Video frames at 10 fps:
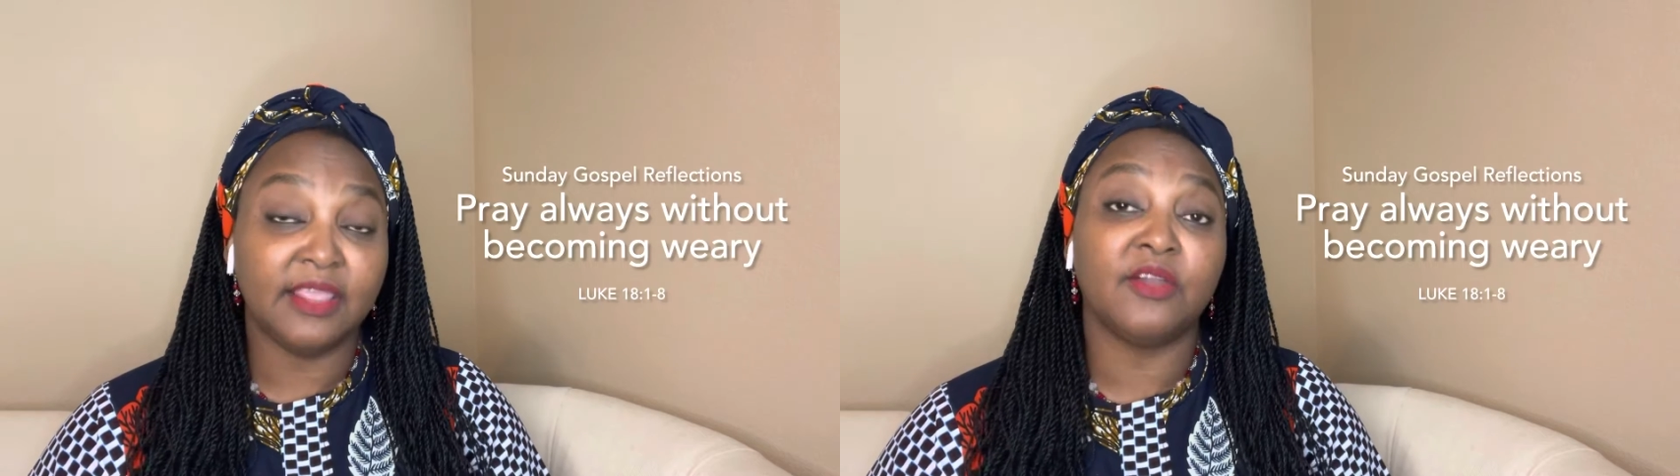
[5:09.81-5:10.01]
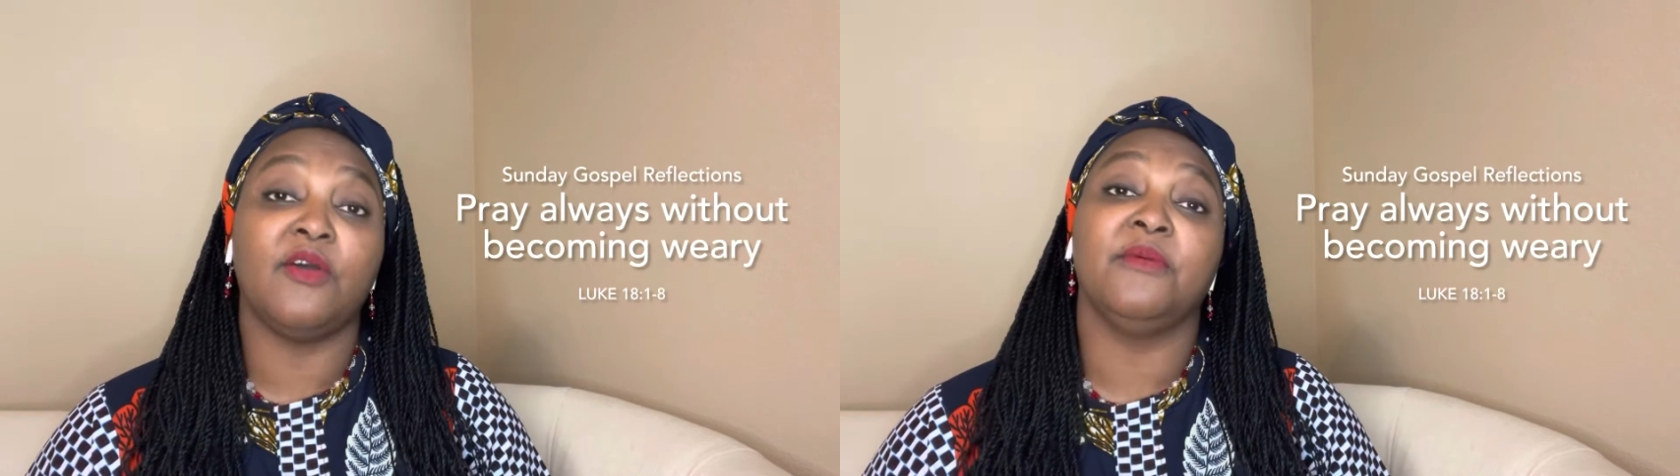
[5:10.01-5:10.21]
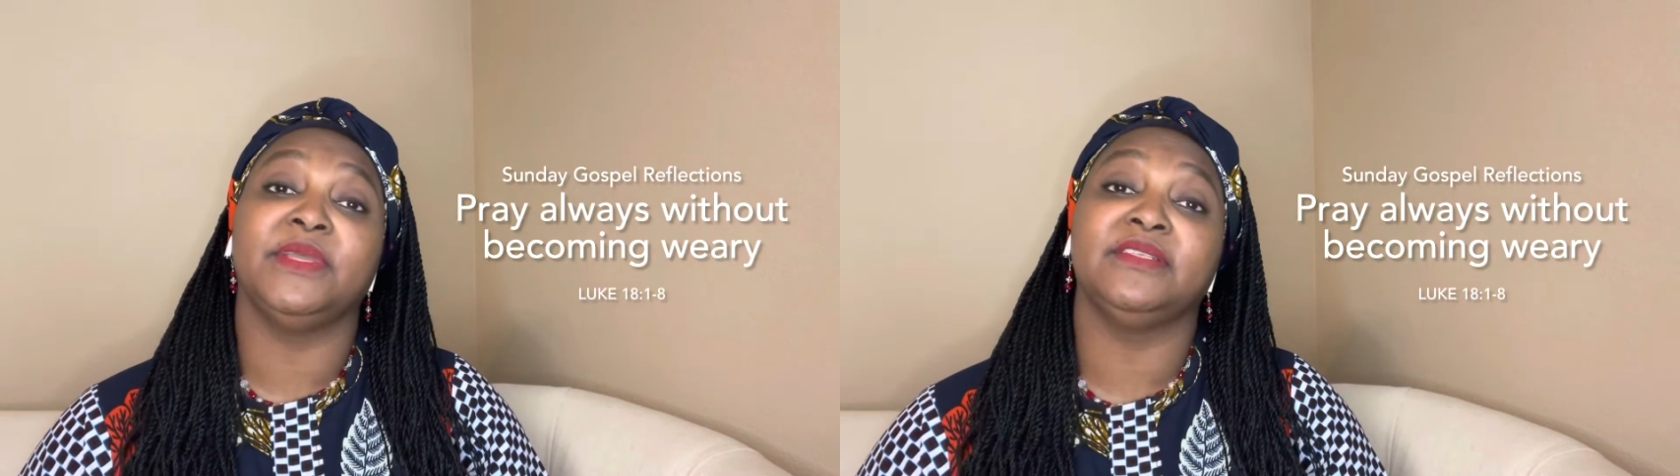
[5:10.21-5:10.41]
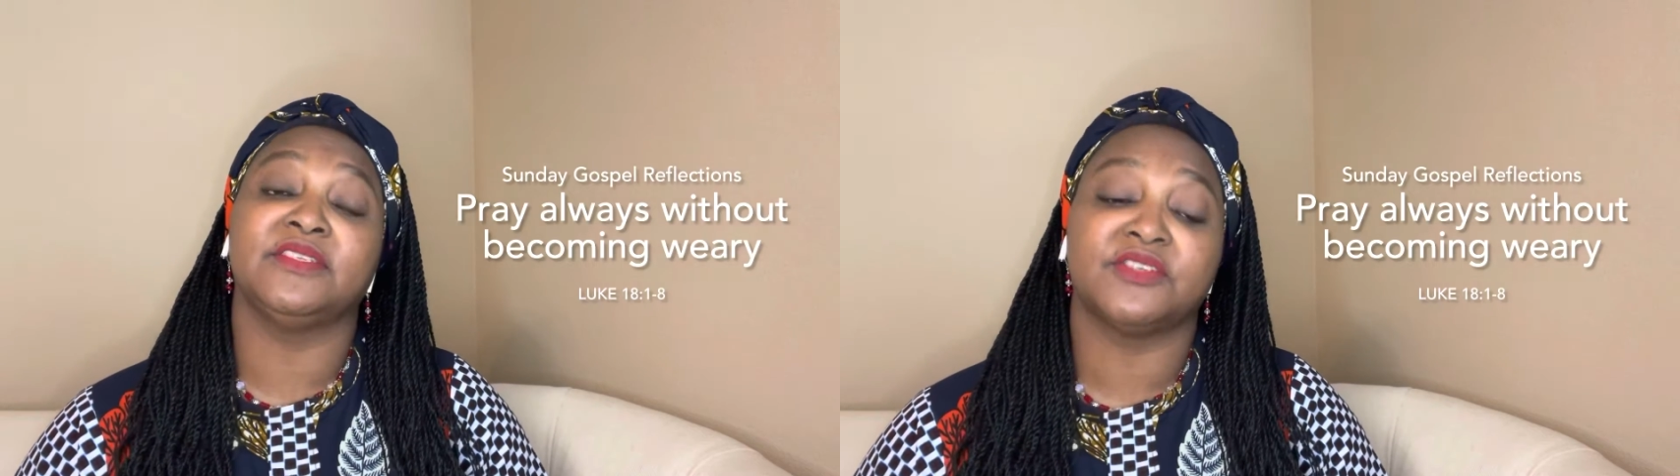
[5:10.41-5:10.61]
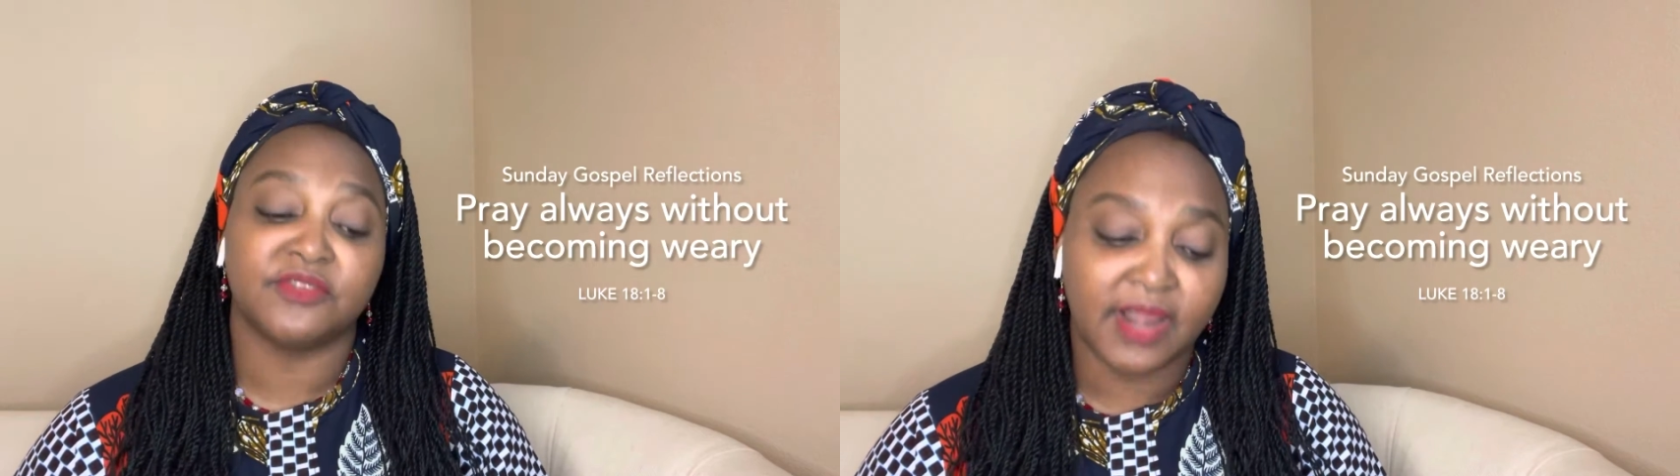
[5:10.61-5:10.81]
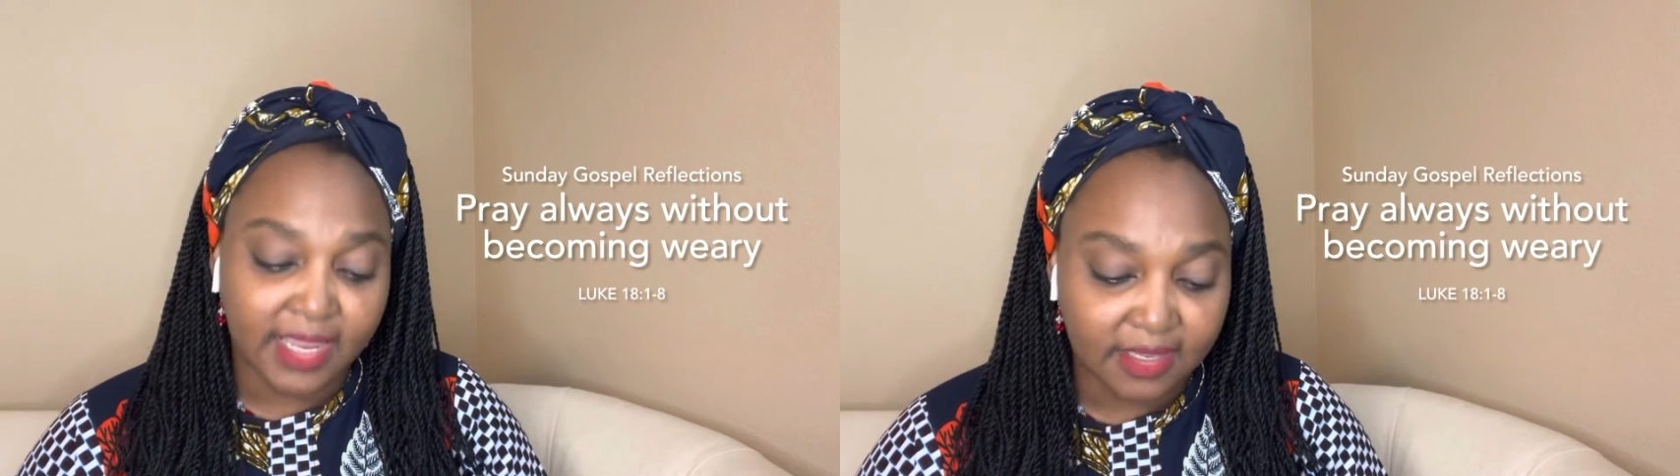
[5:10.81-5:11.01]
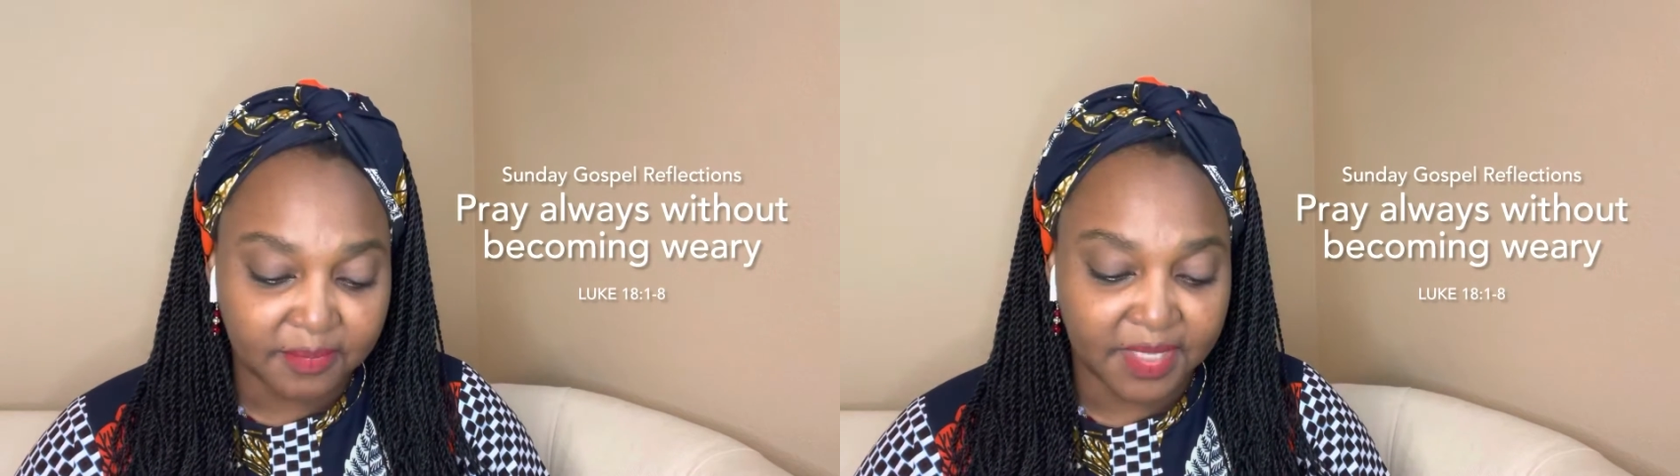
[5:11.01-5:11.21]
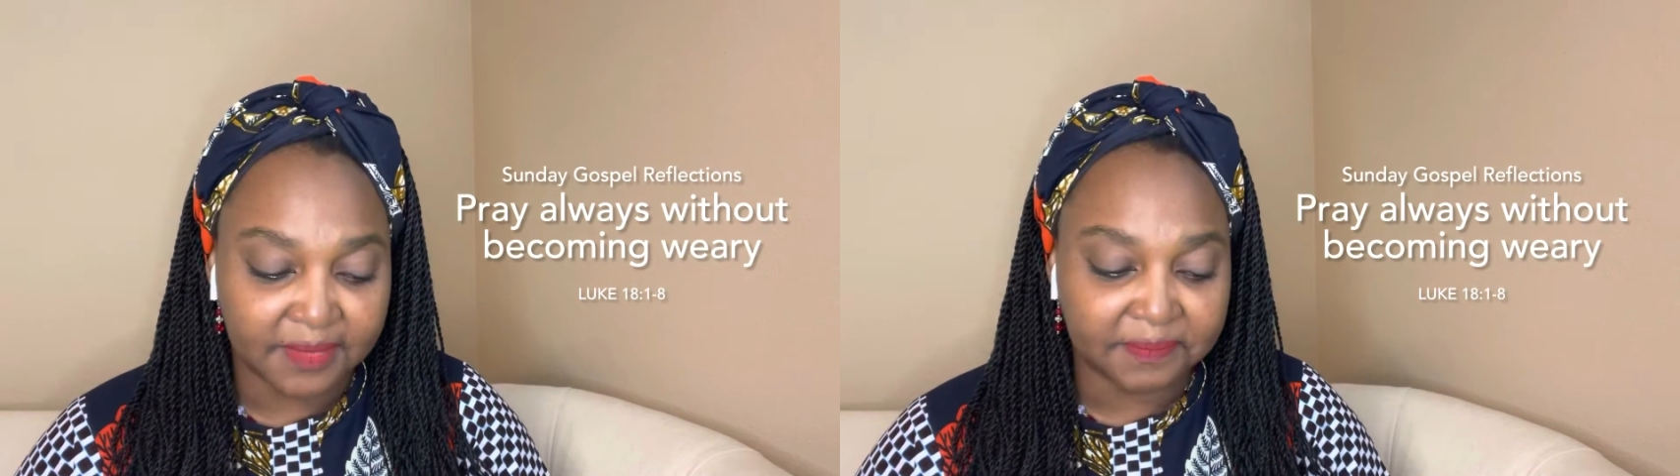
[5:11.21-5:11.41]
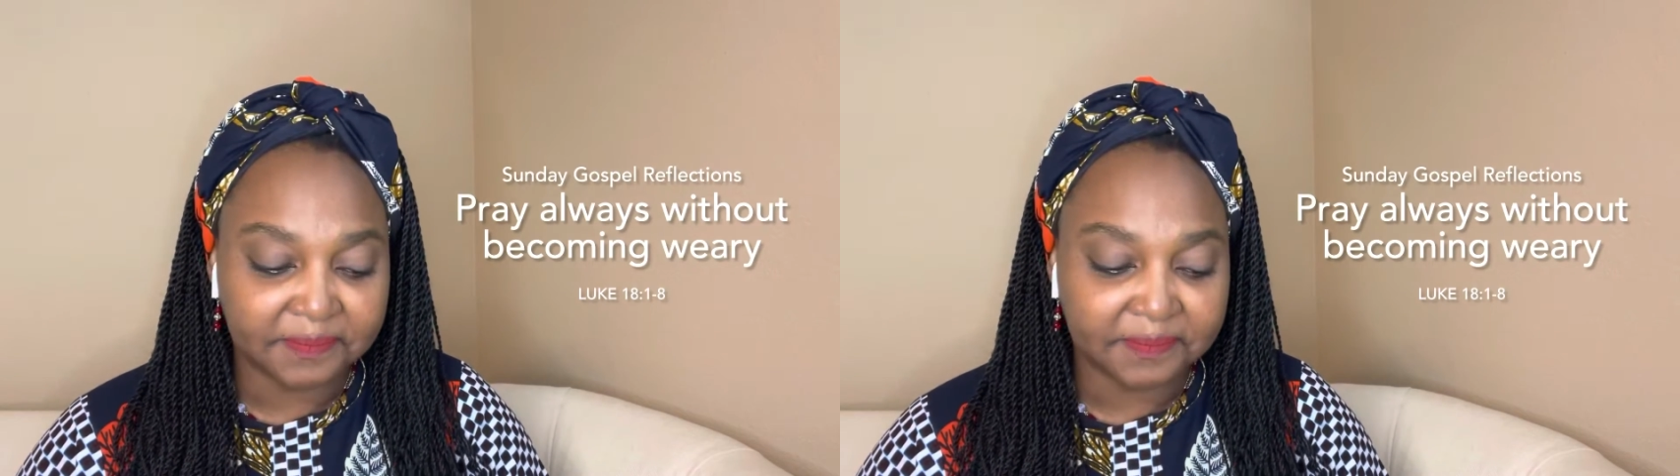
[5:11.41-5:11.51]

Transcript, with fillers: come and strike me.